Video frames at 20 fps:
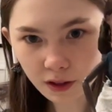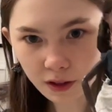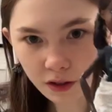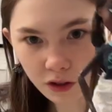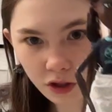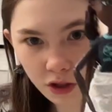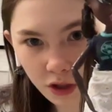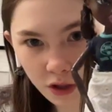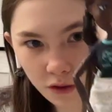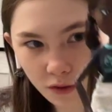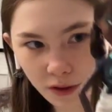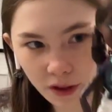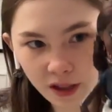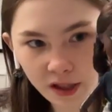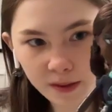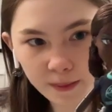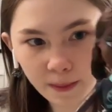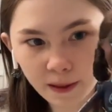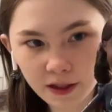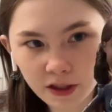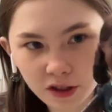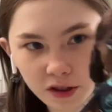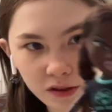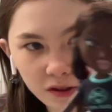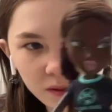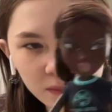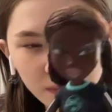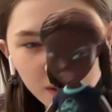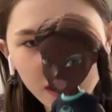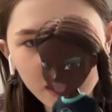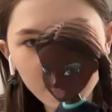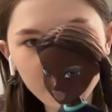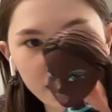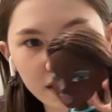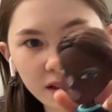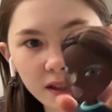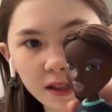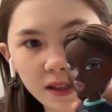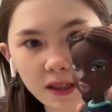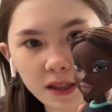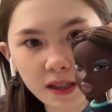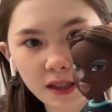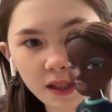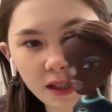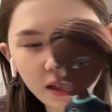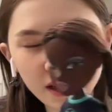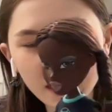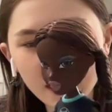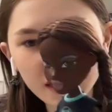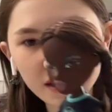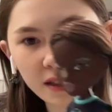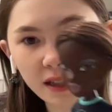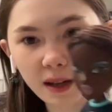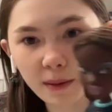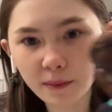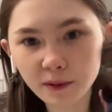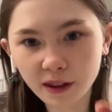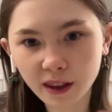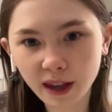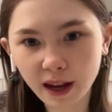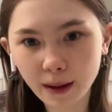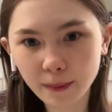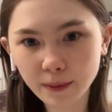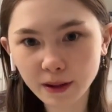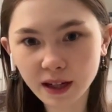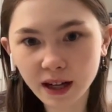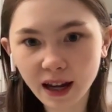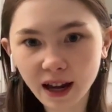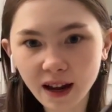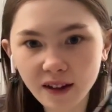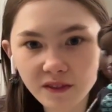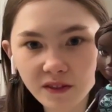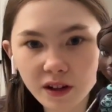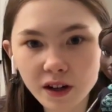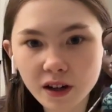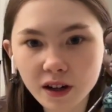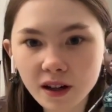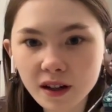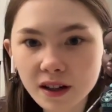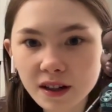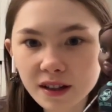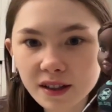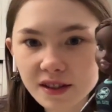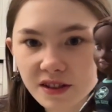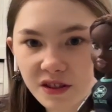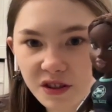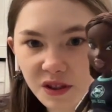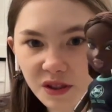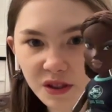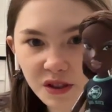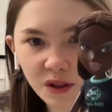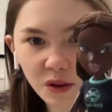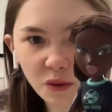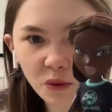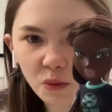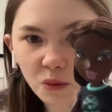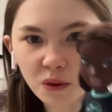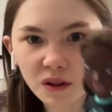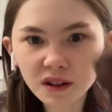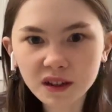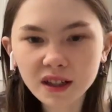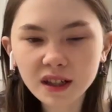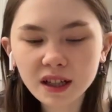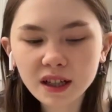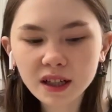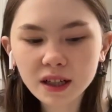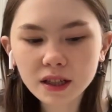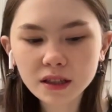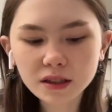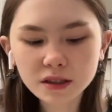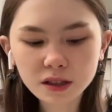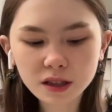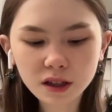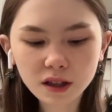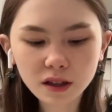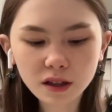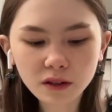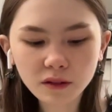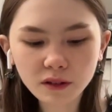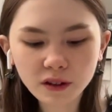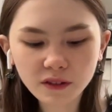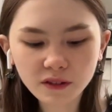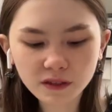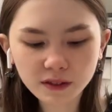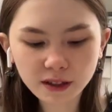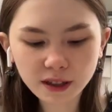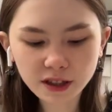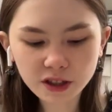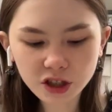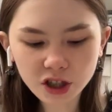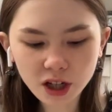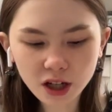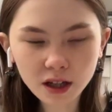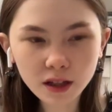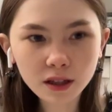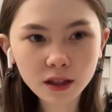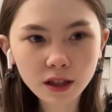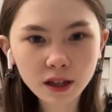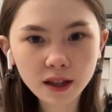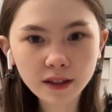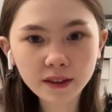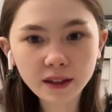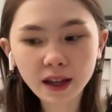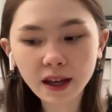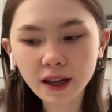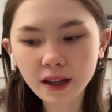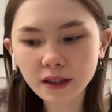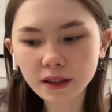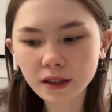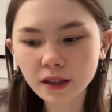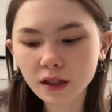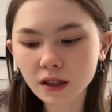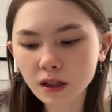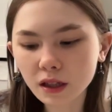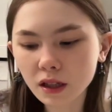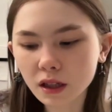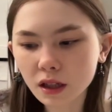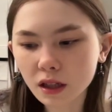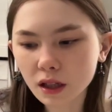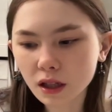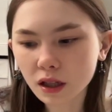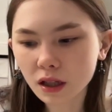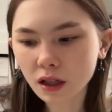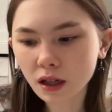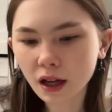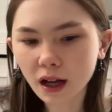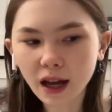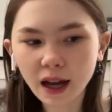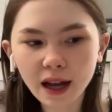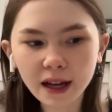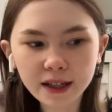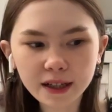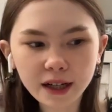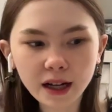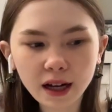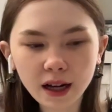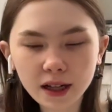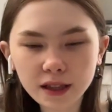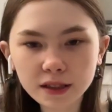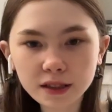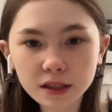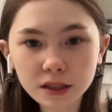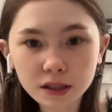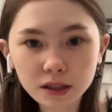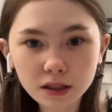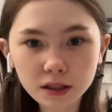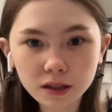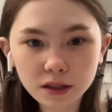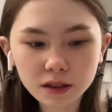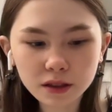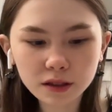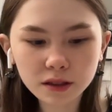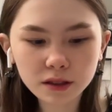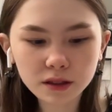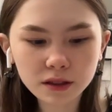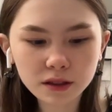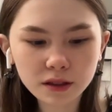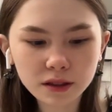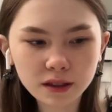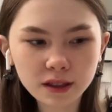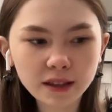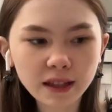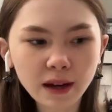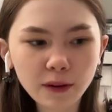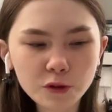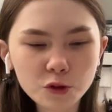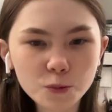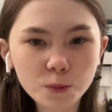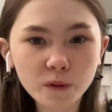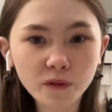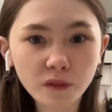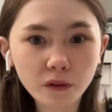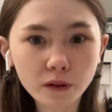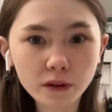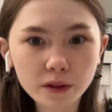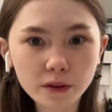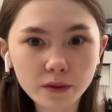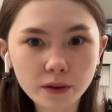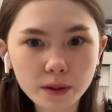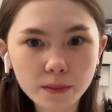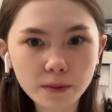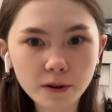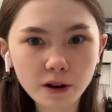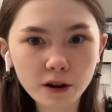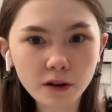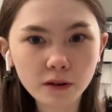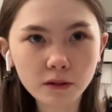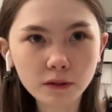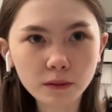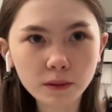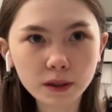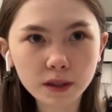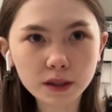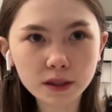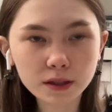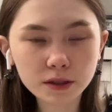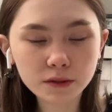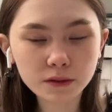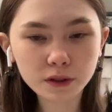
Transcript: she's really special to me, and I'm really happy to have her. It's just so cool to own a Felicia. And then I got, and that was before the repro was